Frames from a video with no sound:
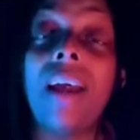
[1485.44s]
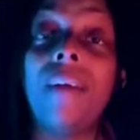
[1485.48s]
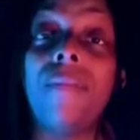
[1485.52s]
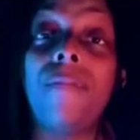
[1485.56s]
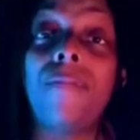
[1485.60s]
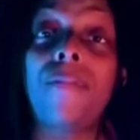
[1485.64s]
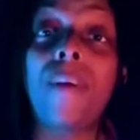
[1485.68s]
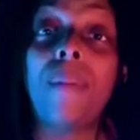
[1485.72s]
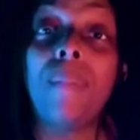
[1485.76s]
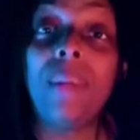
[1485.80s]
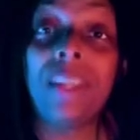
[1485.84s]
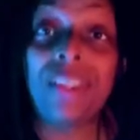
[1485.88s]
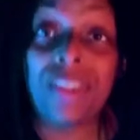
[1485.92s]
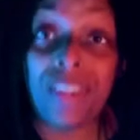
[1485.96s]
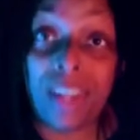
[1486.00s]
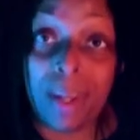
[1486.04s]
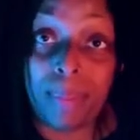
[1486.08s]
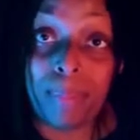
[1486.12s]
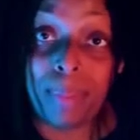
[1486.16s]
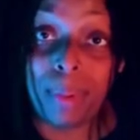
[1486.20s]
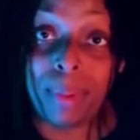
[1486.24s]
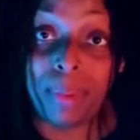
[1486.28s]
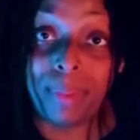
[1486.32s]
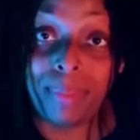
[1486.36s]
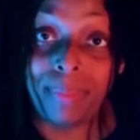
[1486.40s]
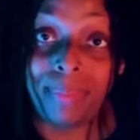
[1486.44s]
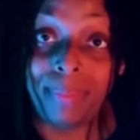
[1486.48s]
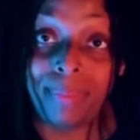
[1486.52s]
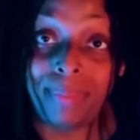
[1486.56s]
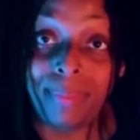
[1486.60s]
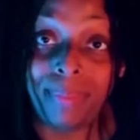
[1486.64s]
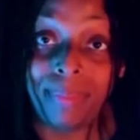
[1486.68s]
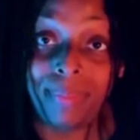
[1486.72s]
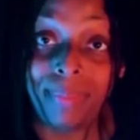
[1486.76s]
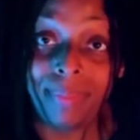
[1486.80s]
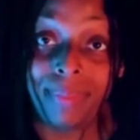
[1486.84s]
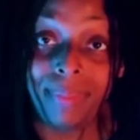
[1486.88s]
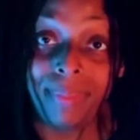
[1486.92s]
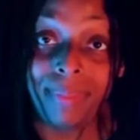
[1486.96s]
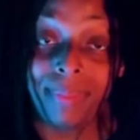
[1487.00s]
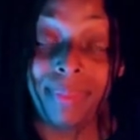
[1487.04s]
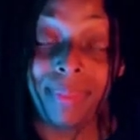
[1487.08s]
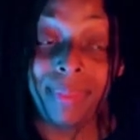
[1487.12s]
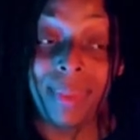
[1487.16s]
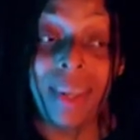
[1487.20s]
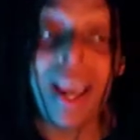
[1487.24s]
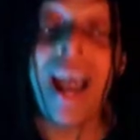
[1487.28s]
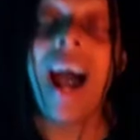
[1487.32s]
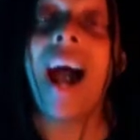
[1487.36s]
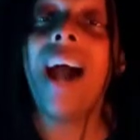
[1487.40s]
from example.
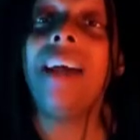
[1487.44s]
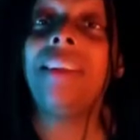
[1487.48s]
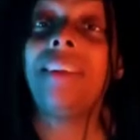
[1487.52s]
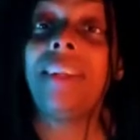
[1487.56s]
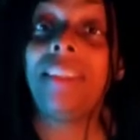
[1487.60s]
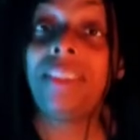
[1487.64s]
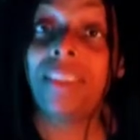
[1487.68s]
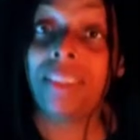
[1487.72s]
I like